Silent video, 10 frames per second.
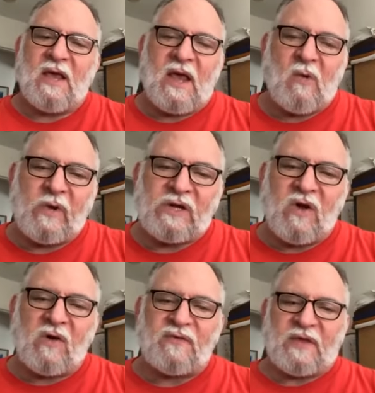And we
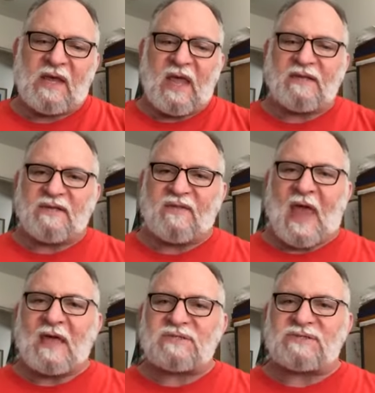know the end of
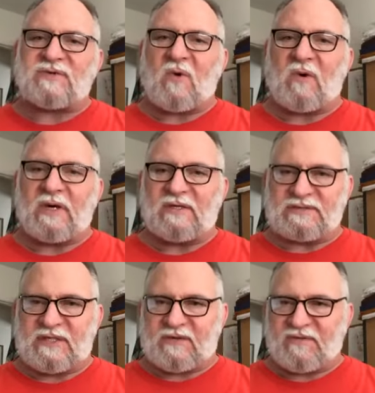that story in
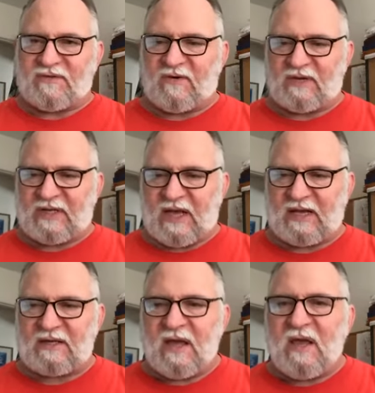Ezekiel 38.